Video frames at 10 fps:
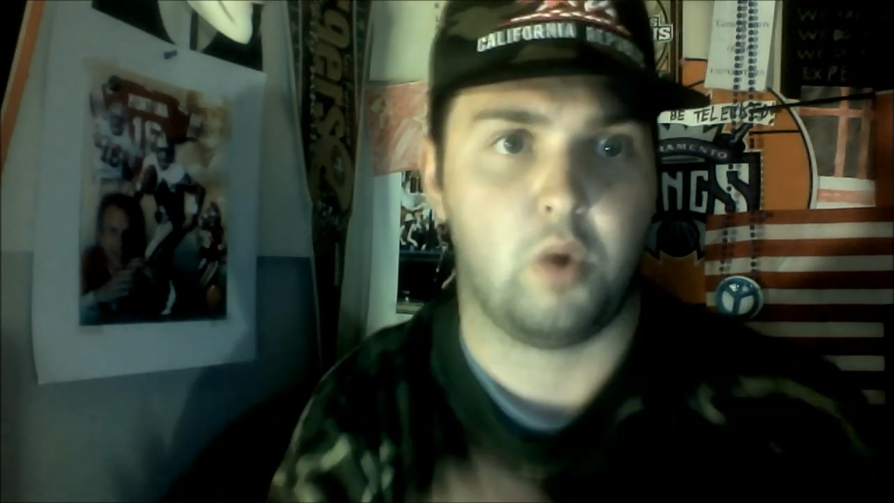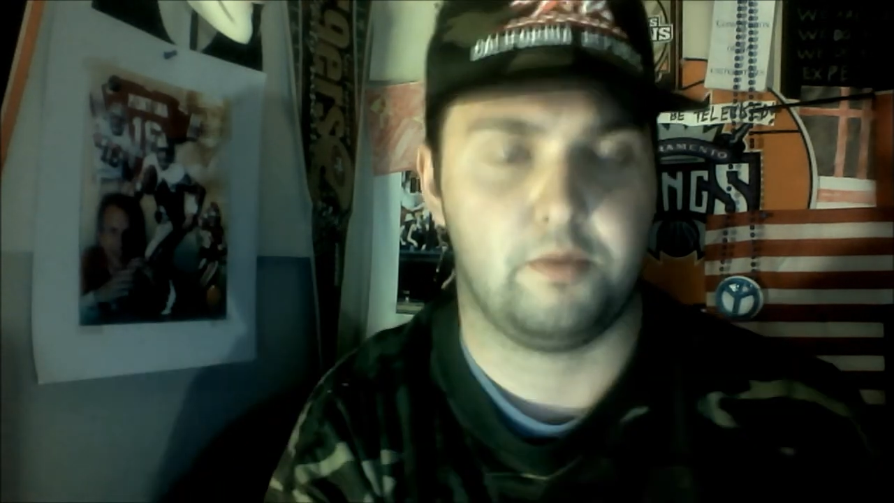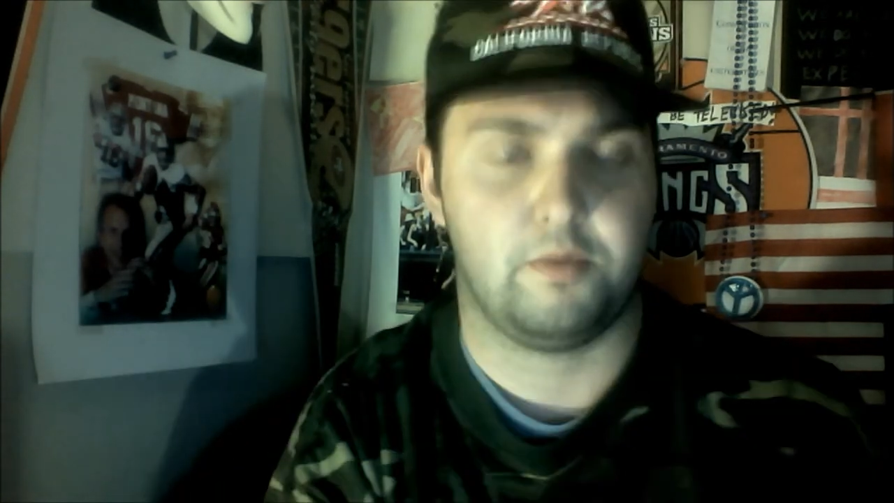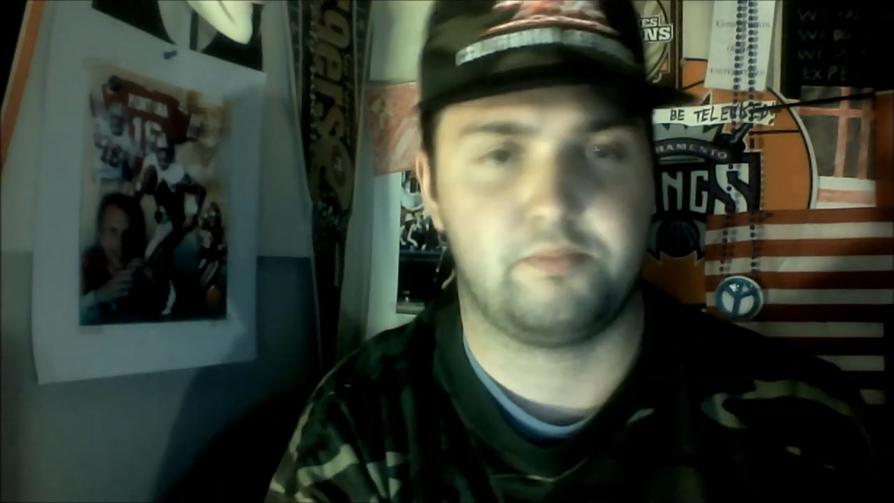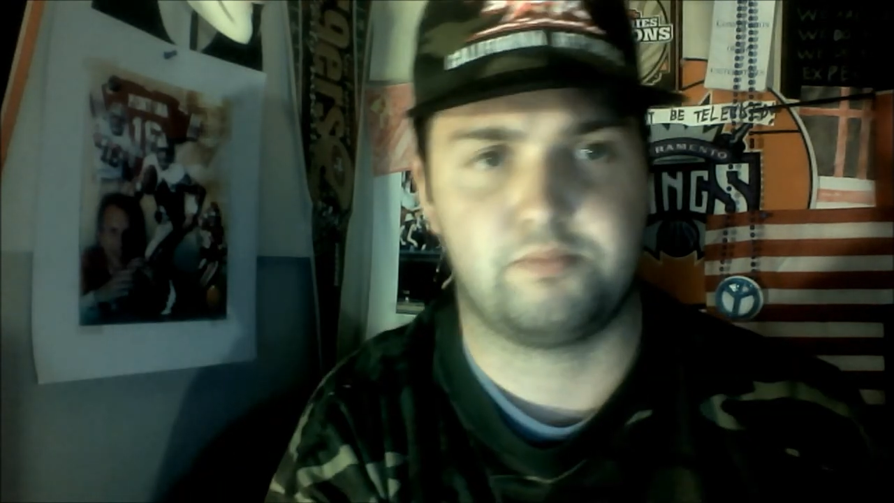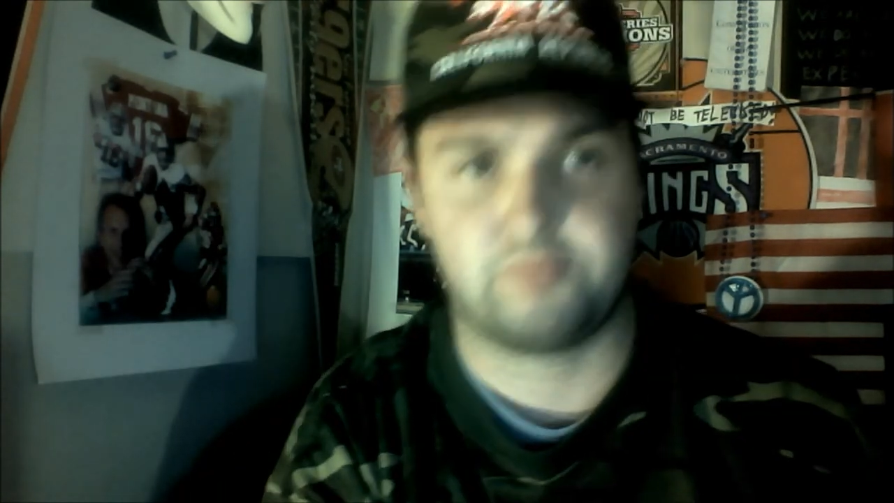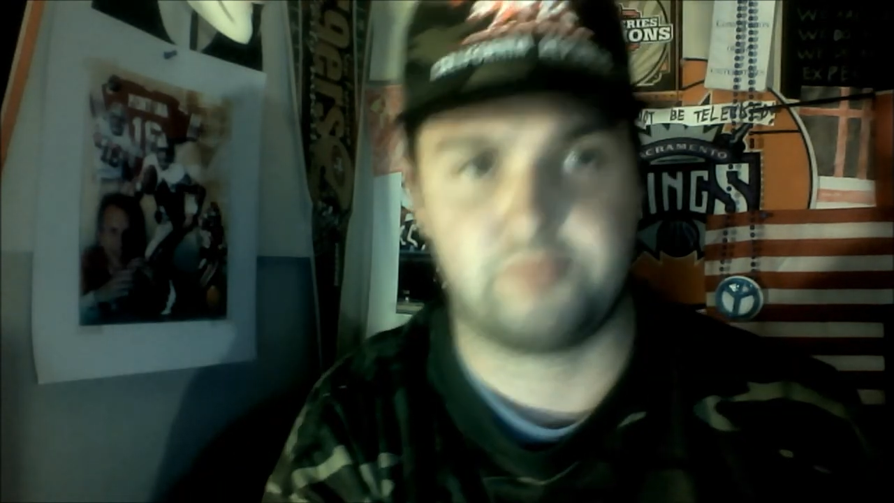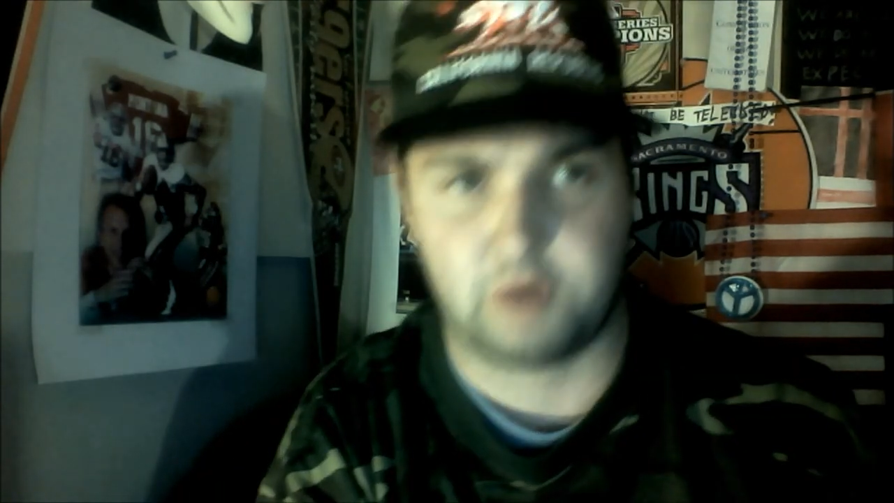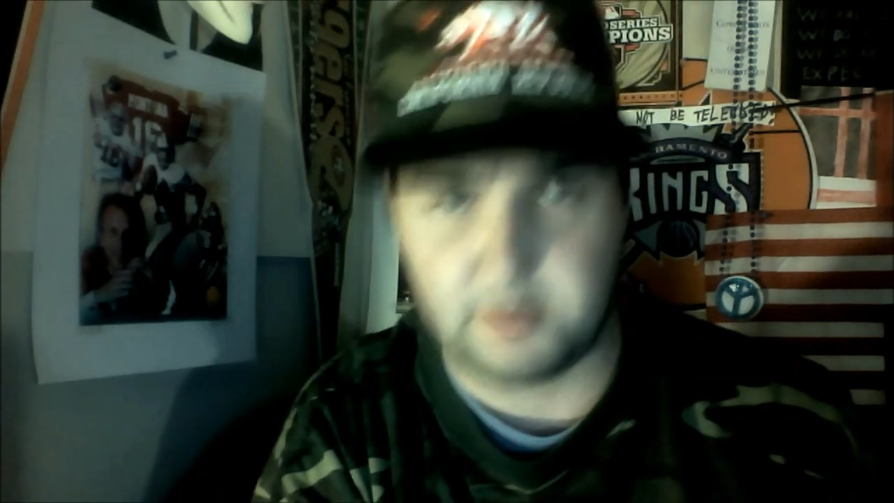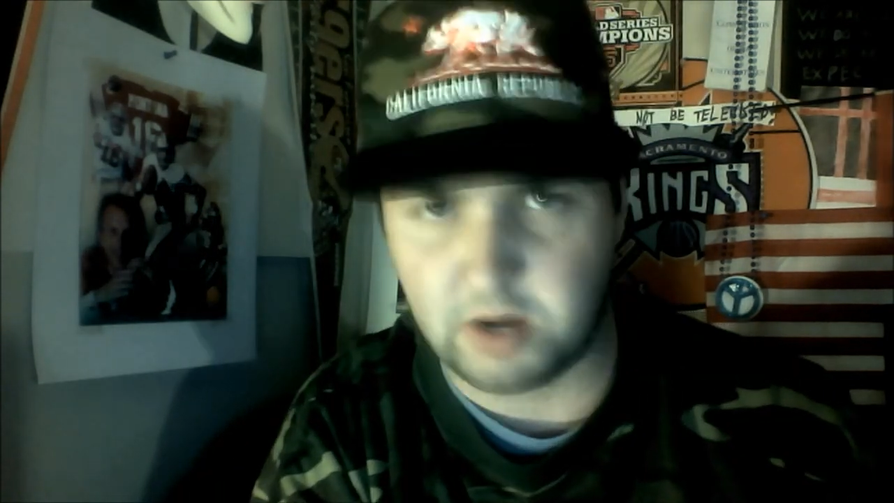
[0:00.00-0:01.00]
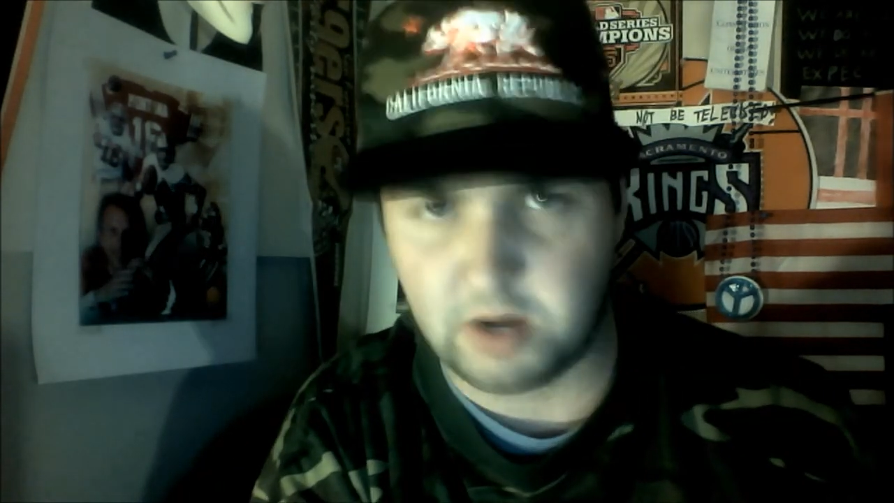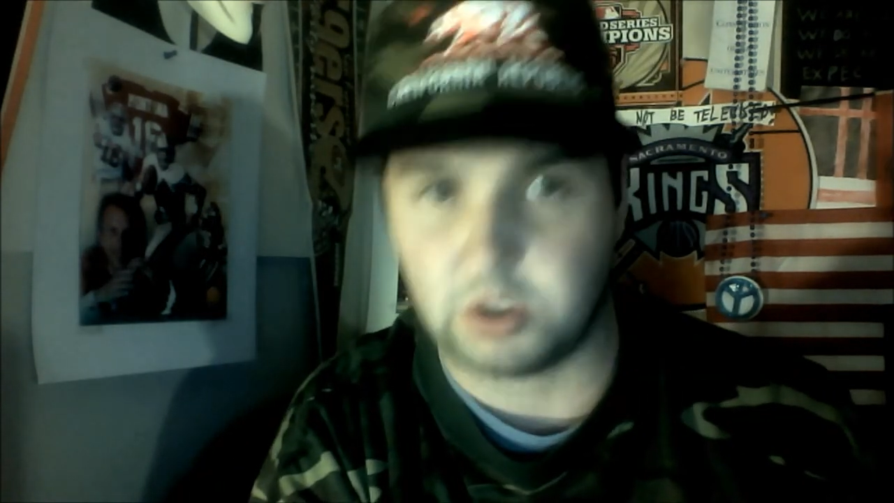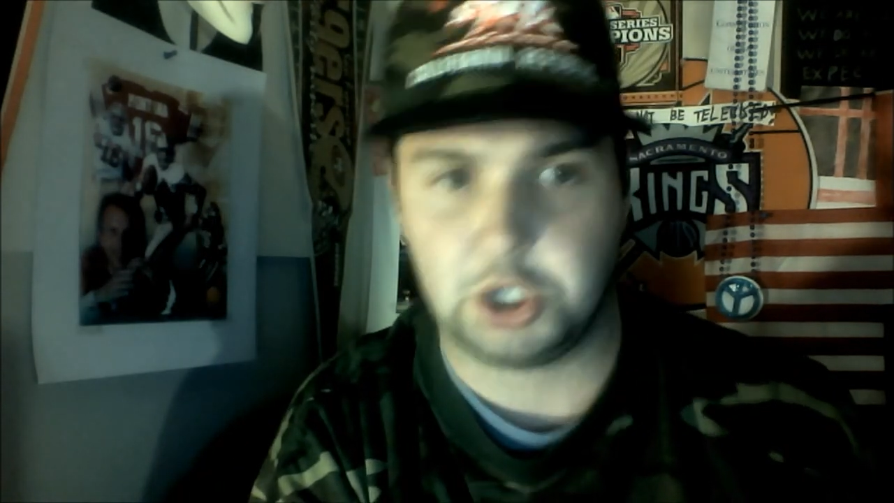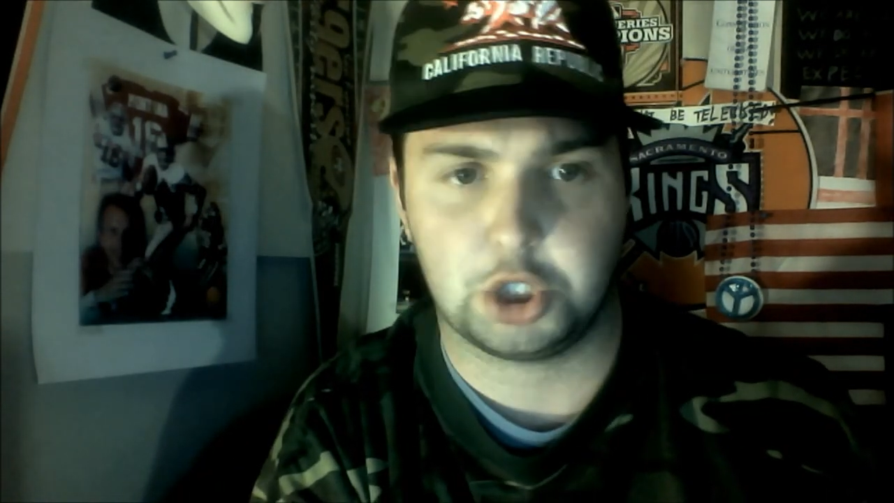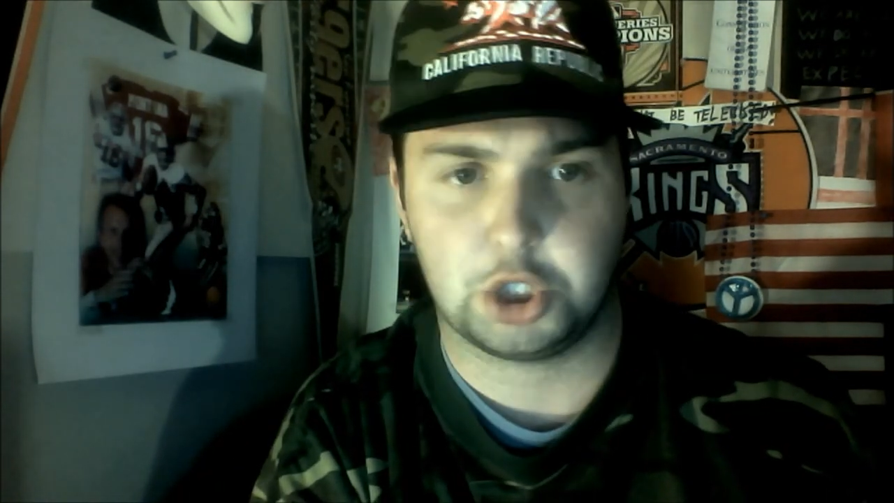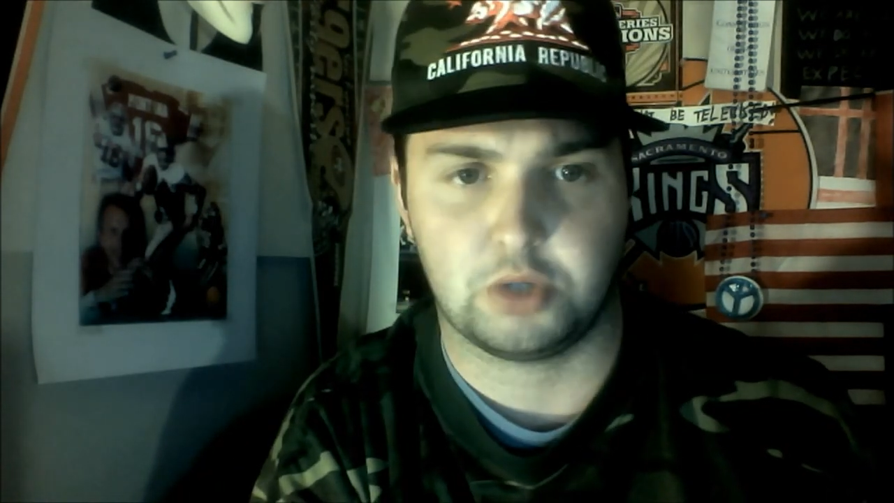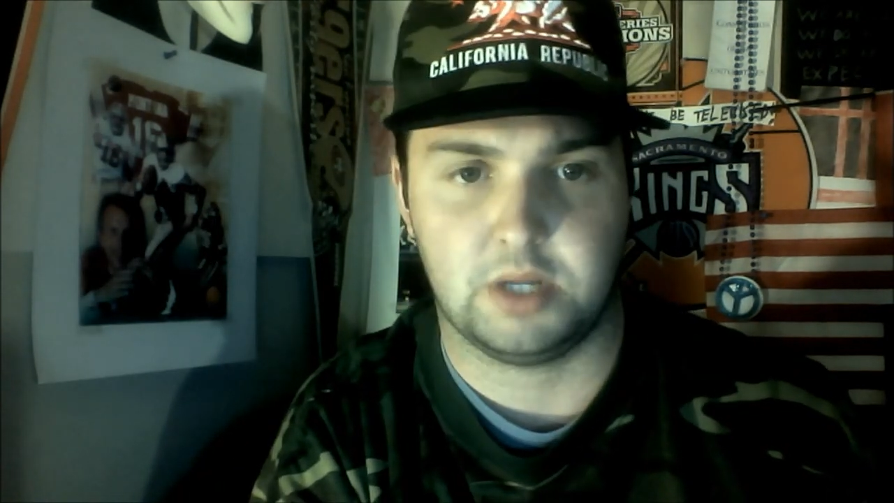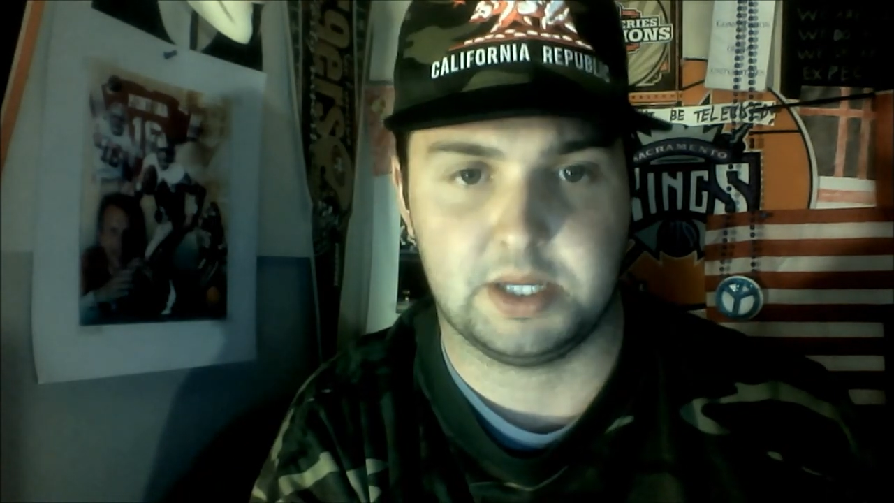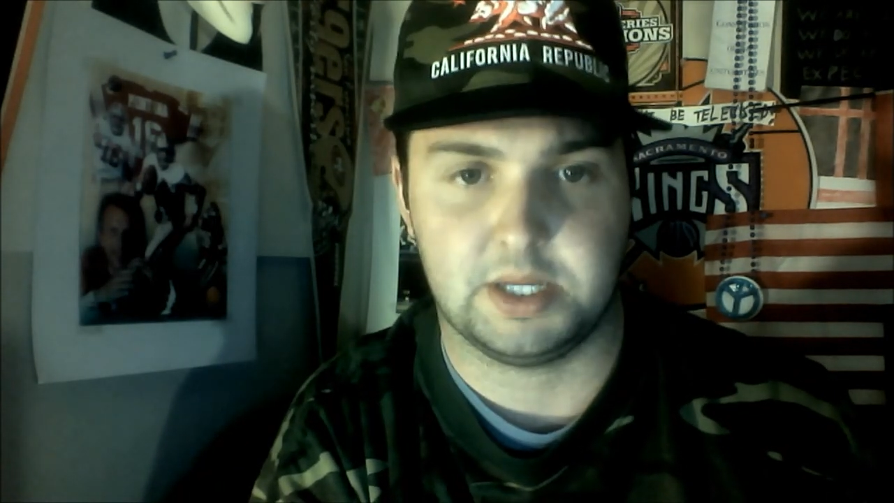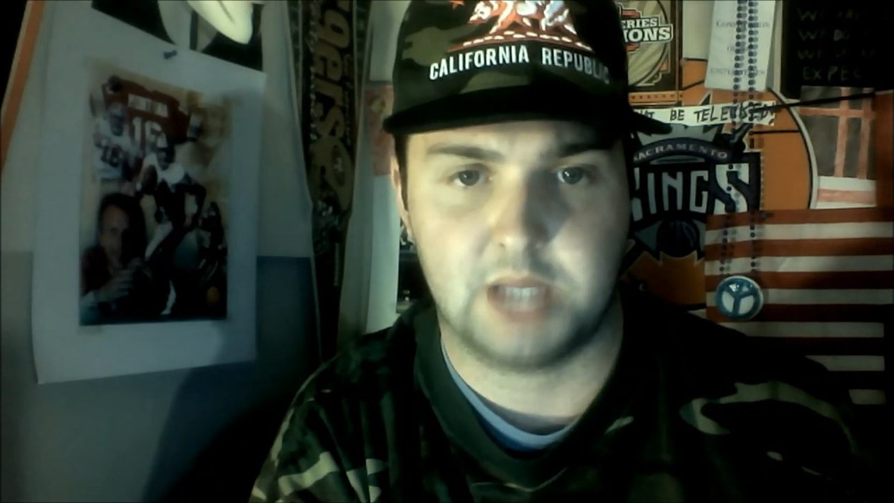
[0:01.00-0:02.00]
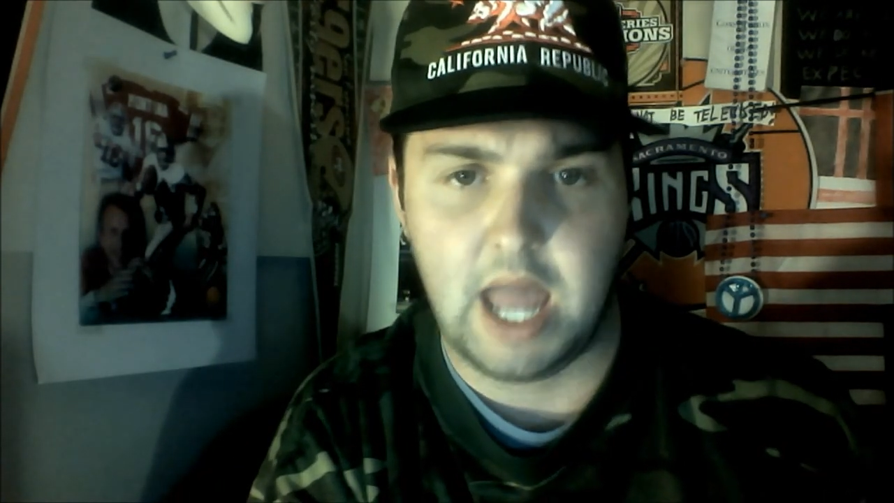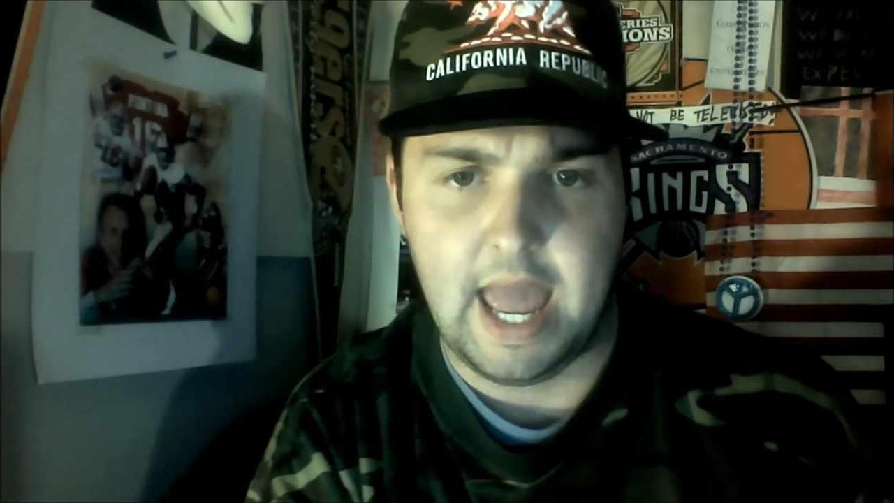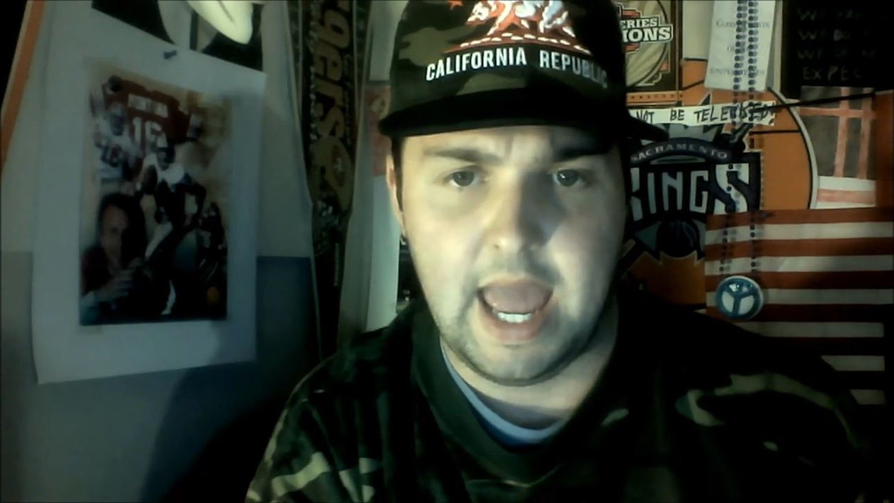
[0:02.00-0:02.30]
well, primarily Shirley's.